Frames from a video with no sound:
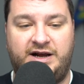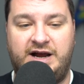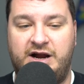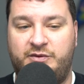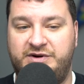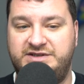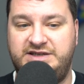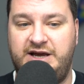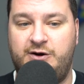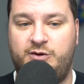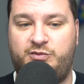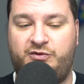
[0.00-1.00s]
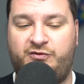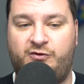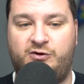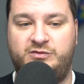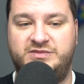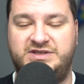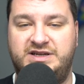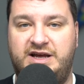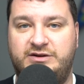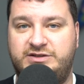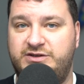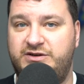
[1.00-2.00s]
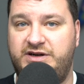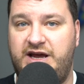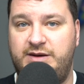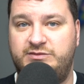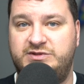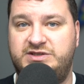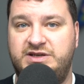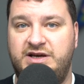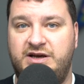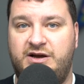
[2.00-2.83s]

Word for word: Kind of want to see how it performs and how certain games,